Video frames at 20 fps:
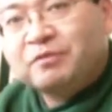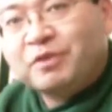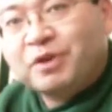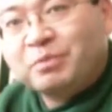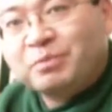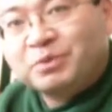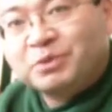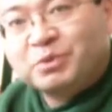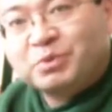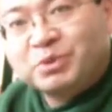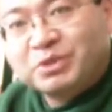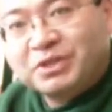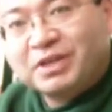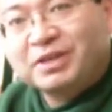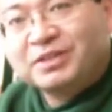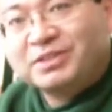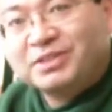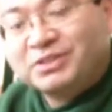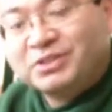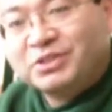famous
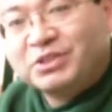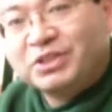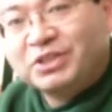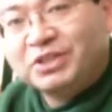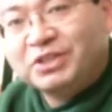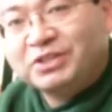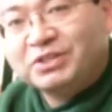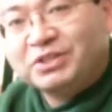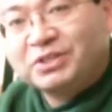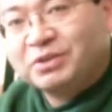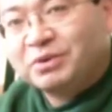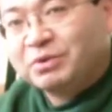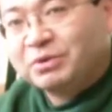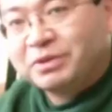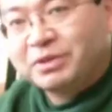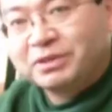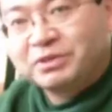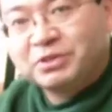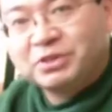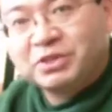Wisconsin cheese and
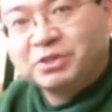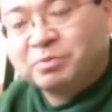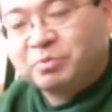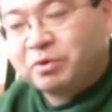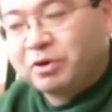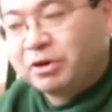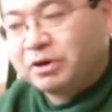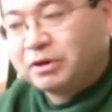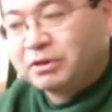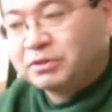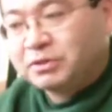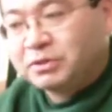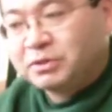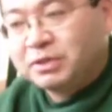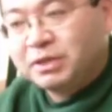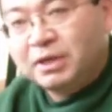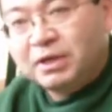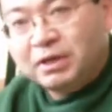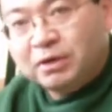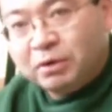all the cheese
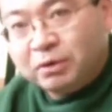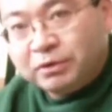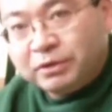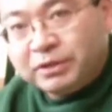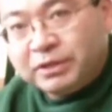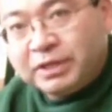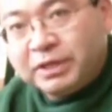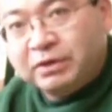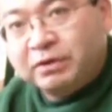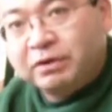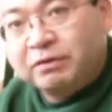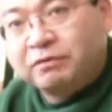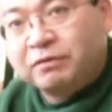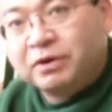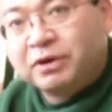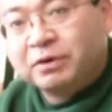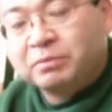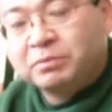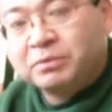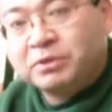products, all the dairy
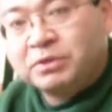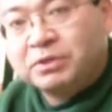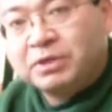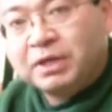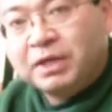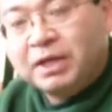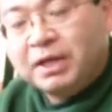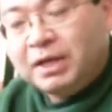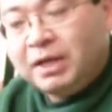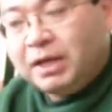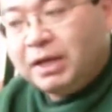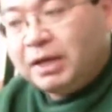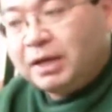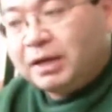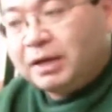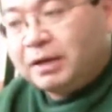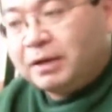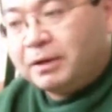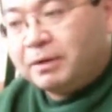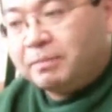farms.
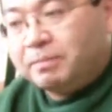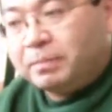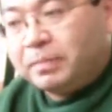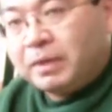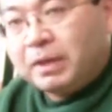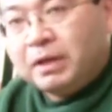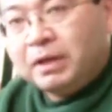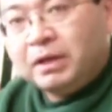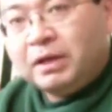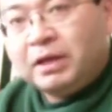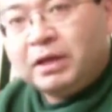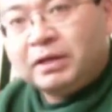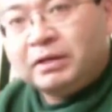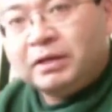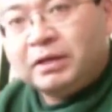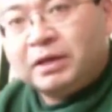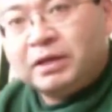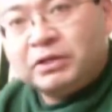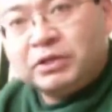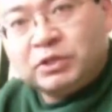
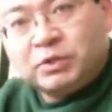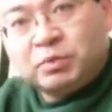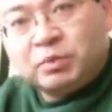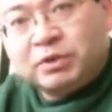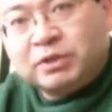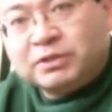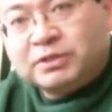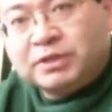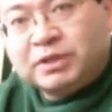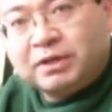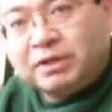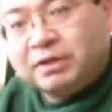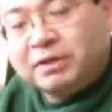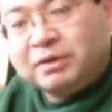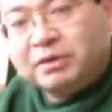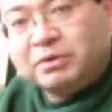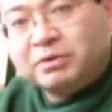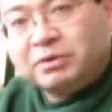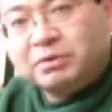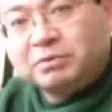And I just want to
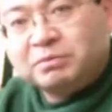say,